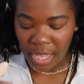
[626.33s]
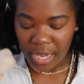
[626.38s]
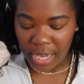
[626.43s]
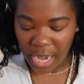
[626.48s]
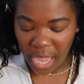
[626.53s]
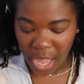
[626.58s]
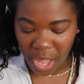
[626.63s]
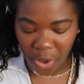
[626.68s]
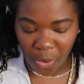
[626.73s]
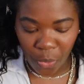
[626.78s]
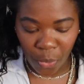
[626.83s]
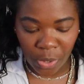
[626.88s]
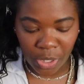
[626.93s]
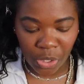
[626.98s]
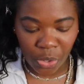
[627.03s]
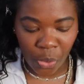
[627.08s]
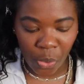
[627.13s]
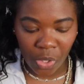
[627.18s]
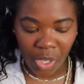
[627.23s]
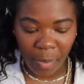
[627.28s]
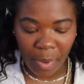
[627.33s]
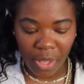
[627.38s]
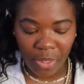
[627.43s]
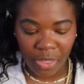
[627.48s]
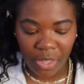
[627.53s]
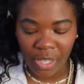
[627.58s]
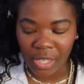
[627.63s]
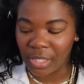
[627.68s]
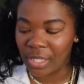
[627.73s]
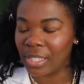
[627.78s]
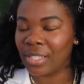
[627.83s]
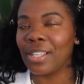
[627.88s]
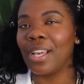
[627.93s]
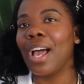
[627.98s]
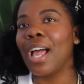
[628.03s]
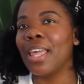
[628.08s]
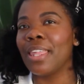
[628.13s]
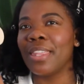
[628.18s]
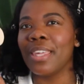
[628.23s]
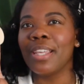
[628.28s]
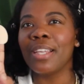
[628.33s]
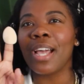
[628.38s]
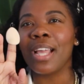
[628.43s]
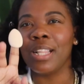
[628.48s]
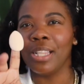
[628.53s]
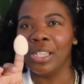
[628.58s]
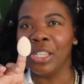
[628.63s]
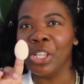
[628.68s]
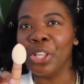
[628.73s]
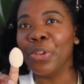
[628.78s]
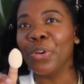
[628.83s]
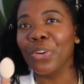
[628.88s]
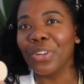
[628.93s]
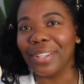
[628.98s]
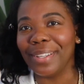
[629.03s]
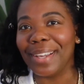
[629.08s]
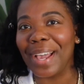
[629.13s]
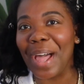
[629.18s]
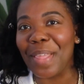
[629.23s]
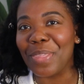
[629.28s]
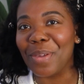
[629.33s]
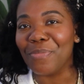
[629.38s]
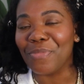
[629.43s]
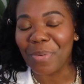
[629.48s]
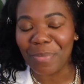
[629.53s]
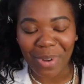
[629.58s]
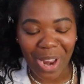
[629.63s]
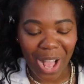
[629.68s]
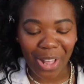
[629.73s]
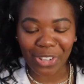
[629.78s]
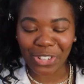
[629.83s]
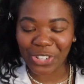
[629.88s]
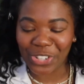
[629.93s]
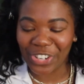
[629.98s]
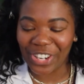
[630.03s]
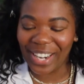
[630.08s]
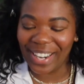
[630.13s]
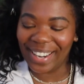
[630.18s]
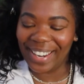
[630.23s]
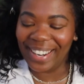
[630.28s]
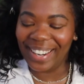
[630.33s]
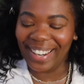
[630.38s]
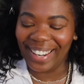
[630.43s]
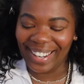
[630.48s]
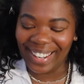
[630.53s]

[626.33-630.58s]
Now, what's cool about these is that I think I literally got them from Dollar Tree.